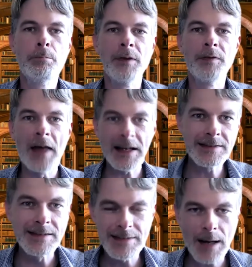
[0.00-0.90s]
But
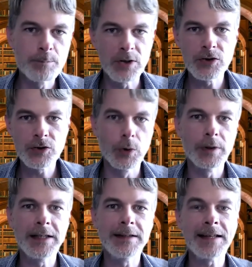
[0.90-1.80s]
that's a separate
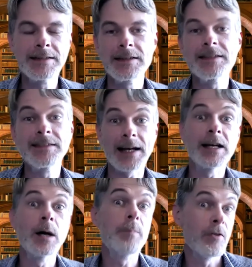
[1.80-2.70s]
story. That's
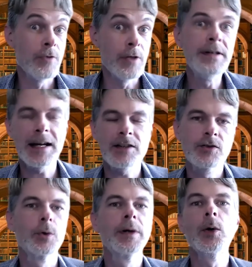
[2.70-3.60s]
setting up the next
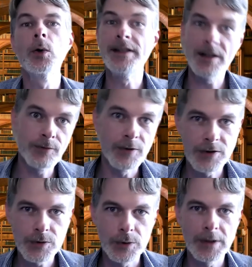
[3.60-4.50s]
story or a
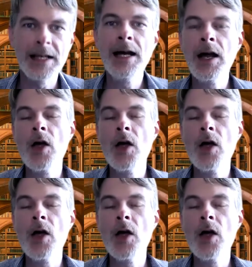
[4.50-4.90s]
different story.